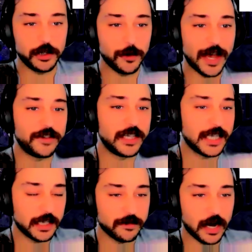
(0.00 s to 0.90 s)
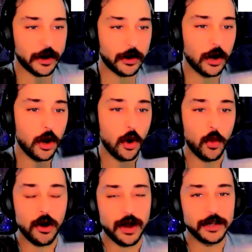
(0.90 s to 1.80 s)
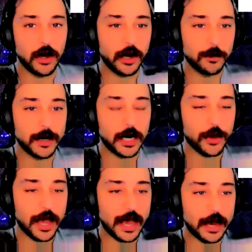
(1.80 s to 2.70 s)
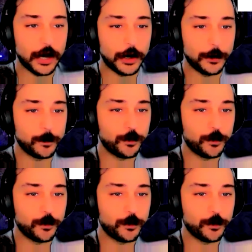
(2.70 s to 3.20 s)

to FD Signifier, where I talk about how